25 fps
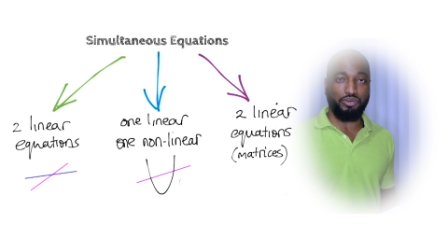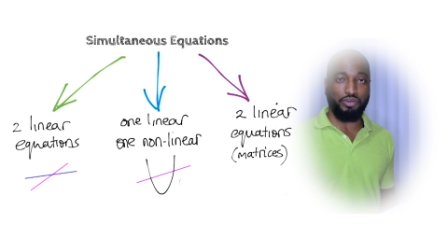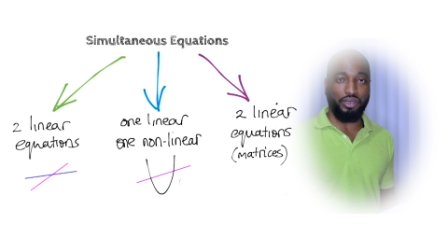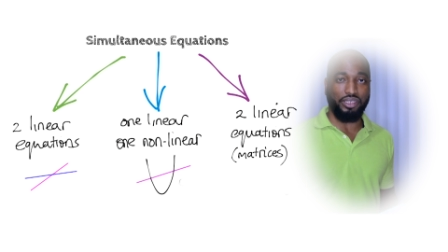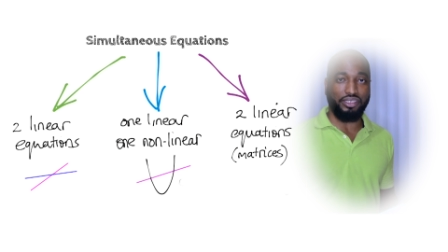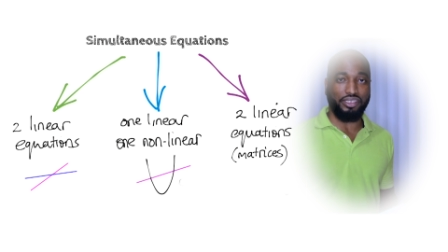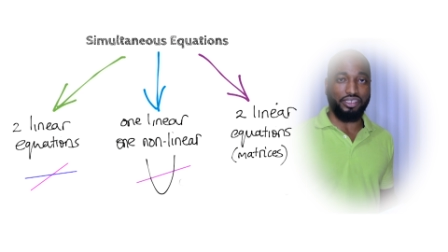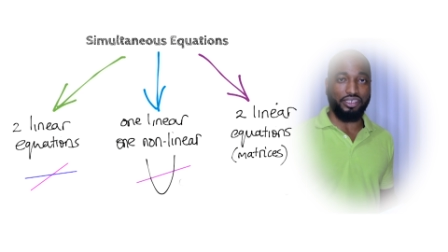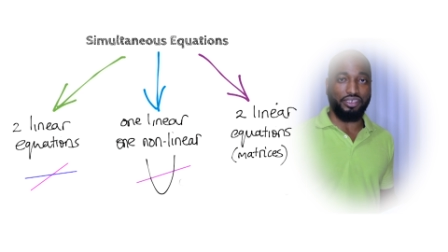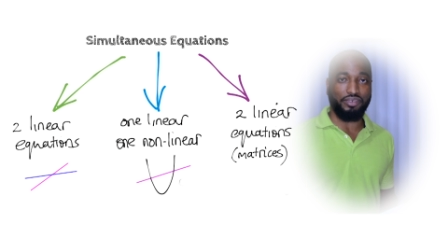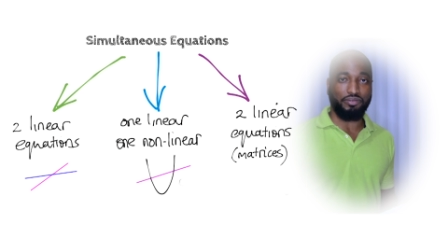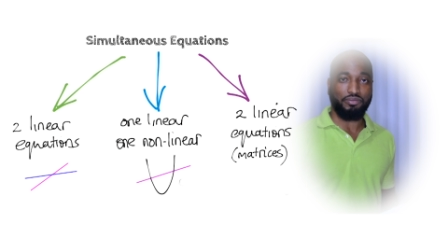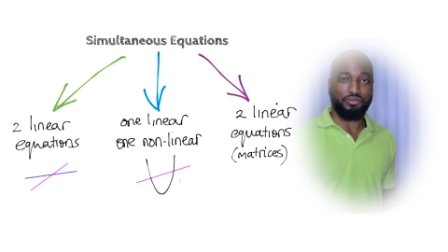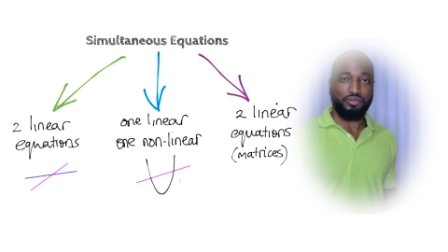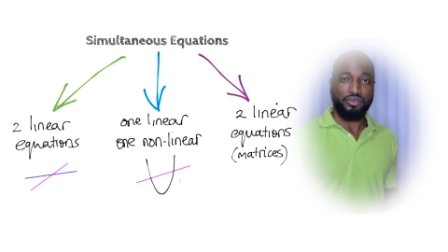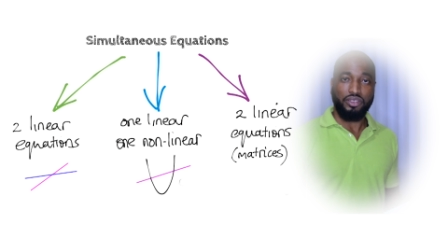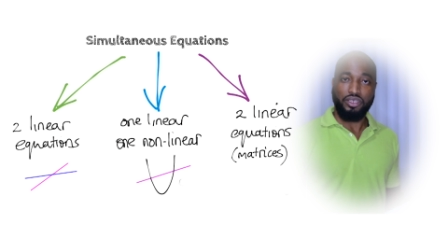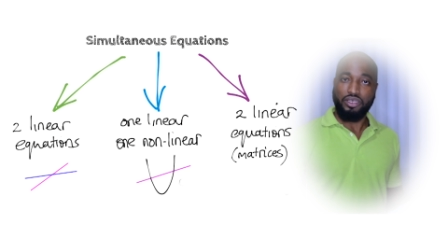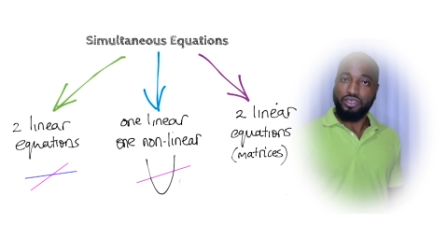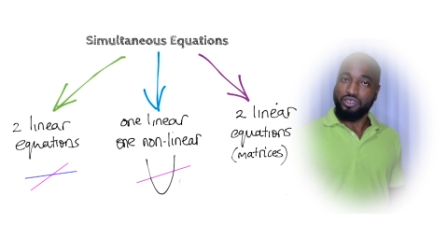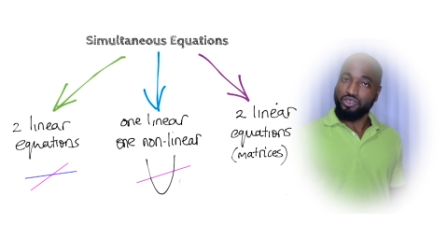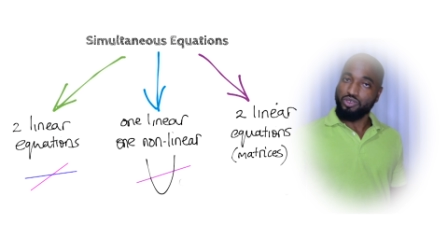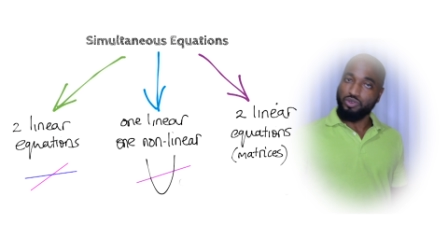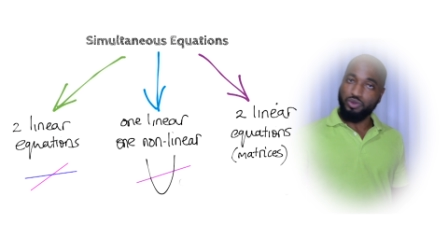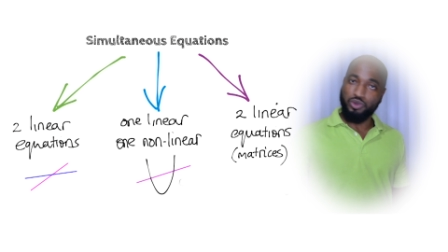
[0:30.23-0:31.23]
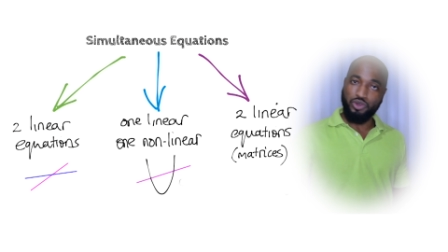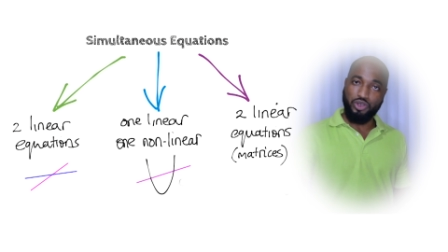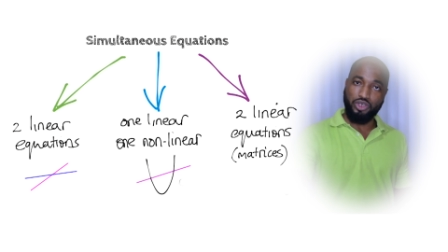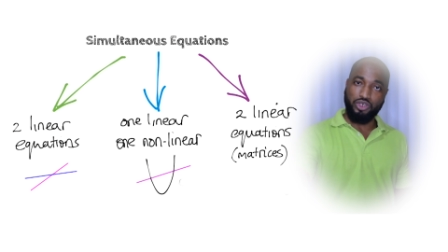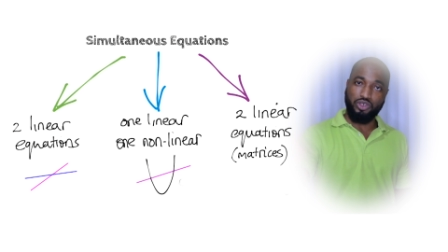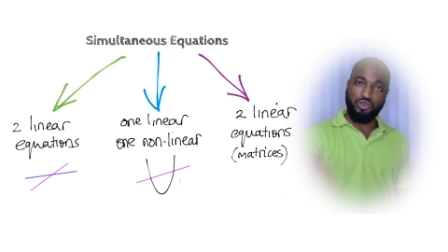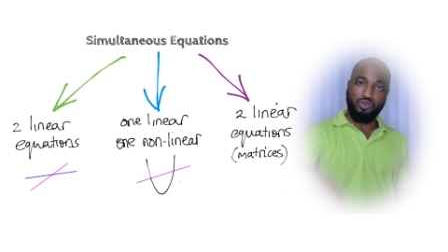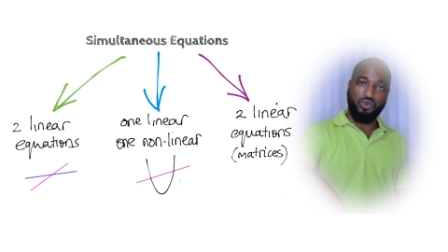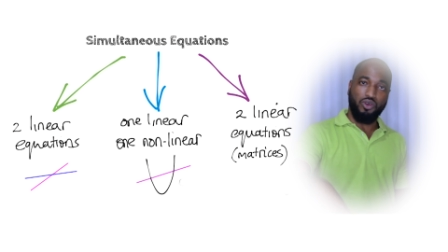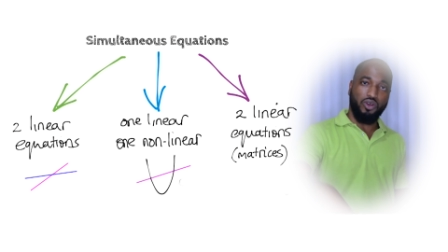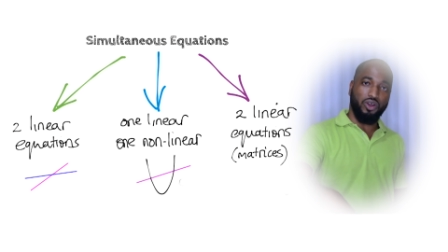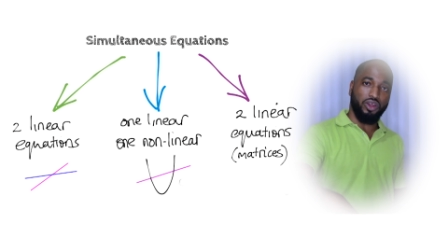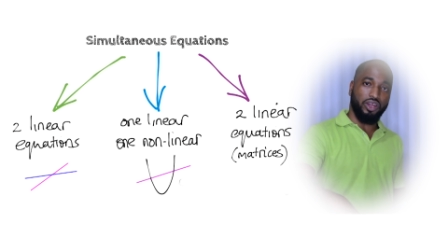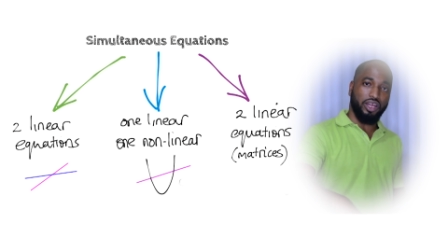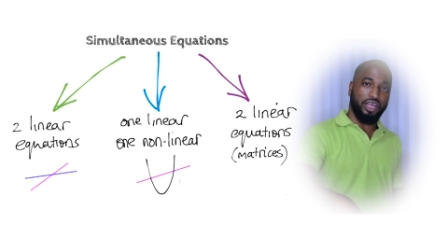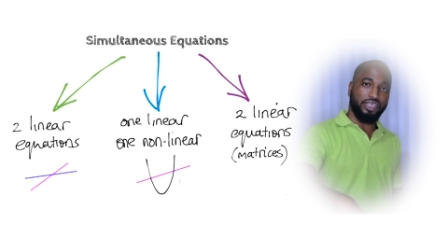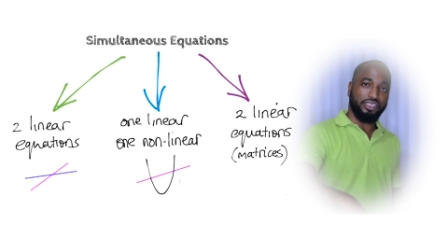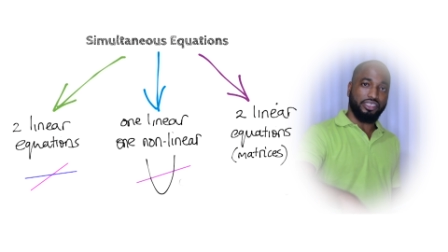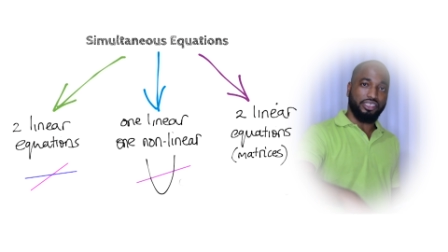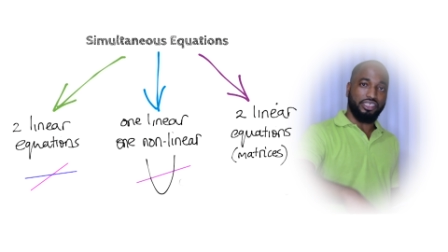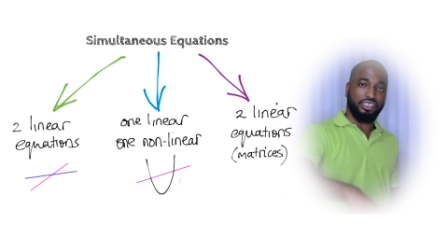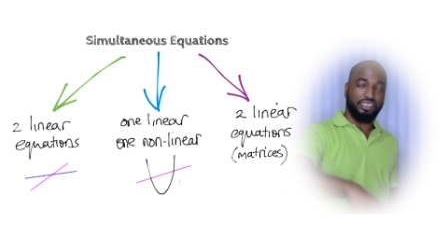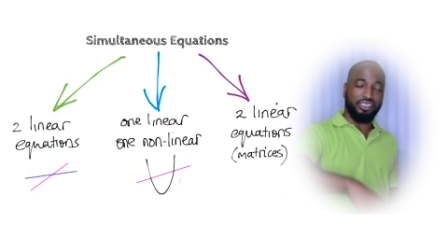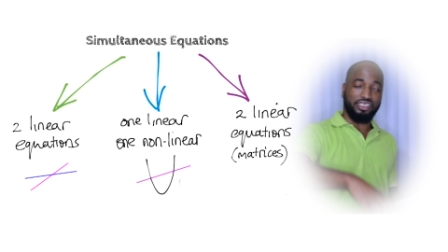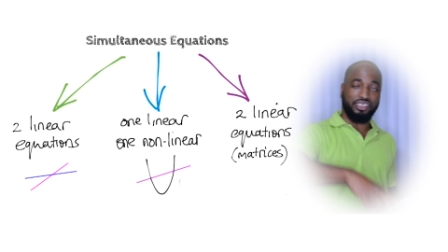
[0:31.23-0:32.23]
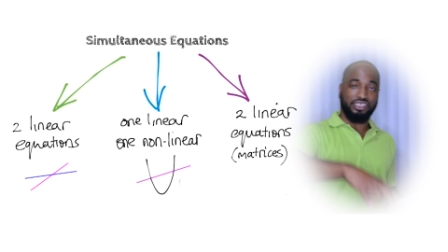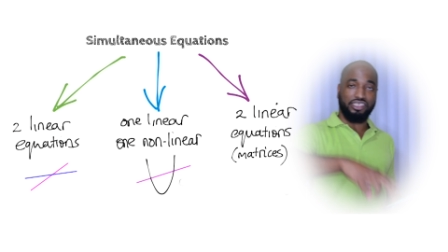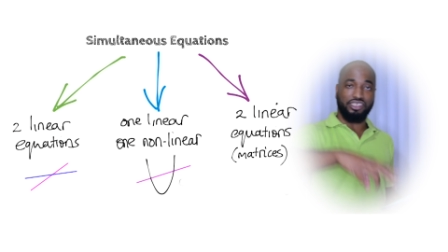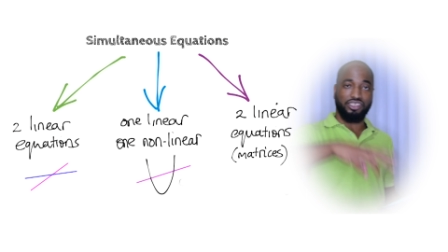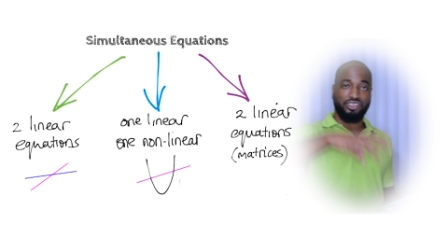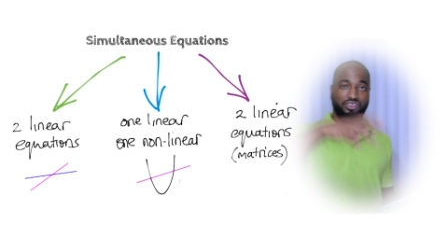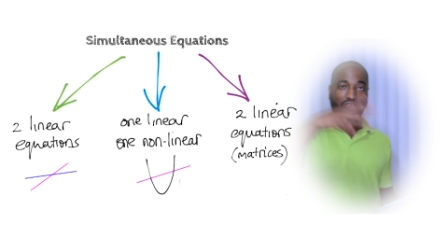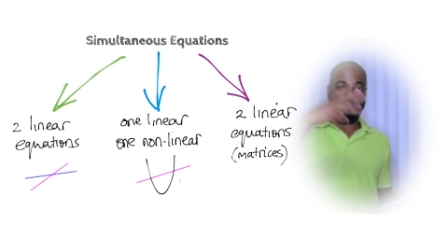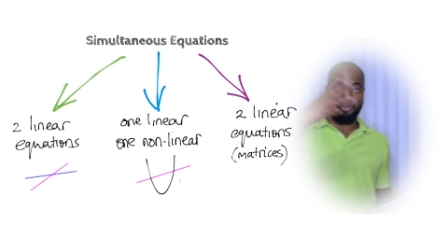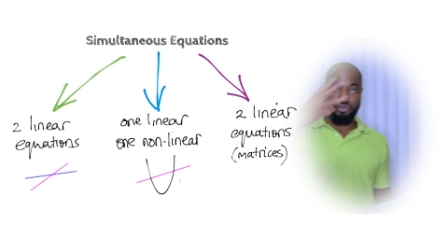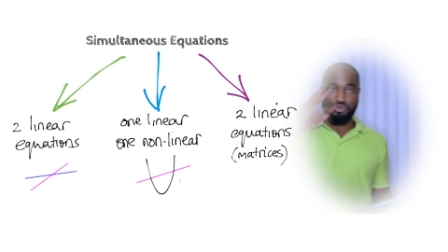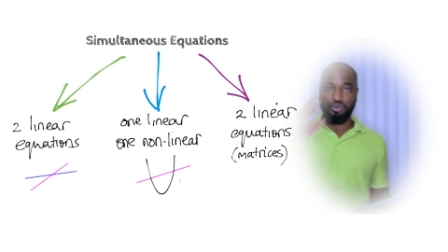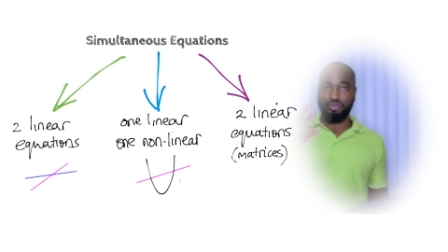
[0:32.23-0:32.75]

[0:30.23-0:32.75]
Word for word: method. So you're going to do all that in these